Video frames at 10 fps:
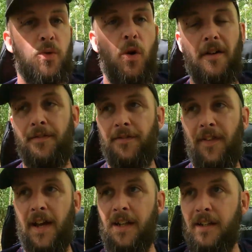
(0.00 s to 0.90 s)
quite
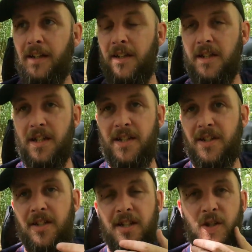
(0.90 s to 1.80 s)
thin.
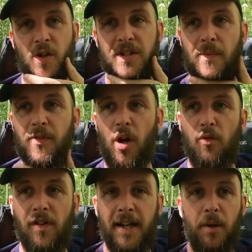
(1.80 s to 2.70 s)
It's not something I
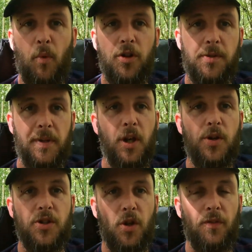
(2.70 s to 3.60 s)
really want to be
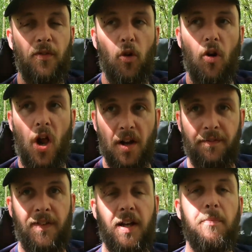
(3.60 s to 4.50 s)
using on the floor. I like a
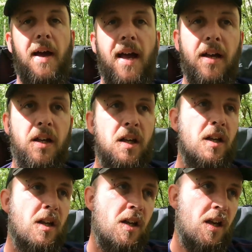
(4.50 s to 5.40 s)
thicker mat.
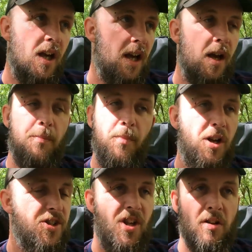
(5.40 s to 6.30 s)
I
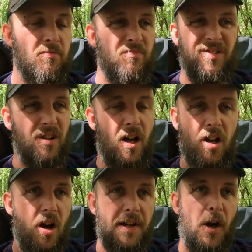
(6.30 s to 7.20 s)

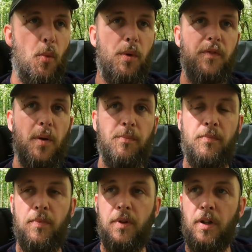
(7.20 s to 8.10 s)
can't get on with them.
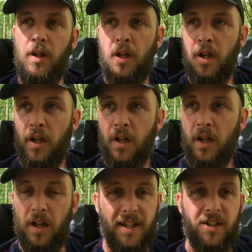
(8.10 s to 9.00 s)

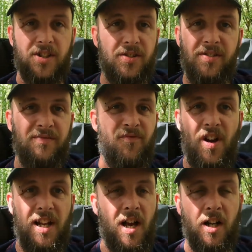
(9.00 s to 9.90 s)
I get
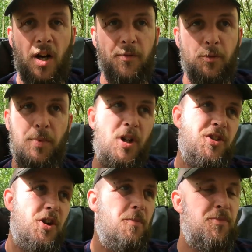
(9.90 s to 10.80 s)
really uncomfortable
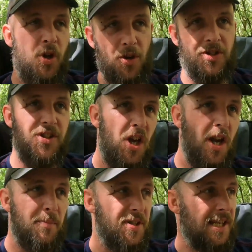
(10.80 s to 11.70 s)
because I toss and turn
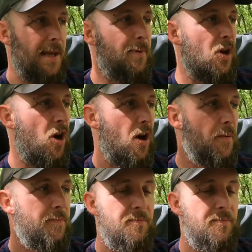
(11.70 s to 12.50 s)
in my sleep a lot. I